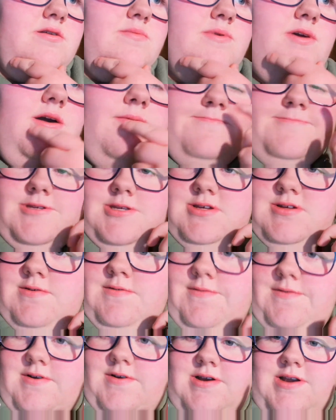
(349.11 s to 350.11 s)
be up to
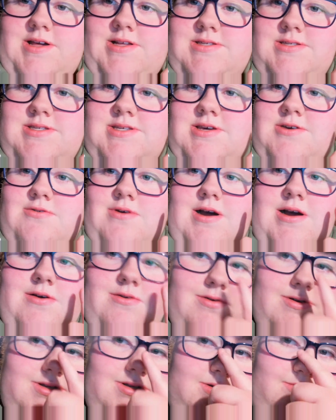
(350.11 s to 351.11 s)
for the next 2
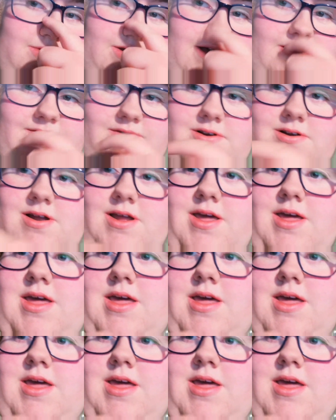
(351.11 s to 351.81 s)
hours or whatever.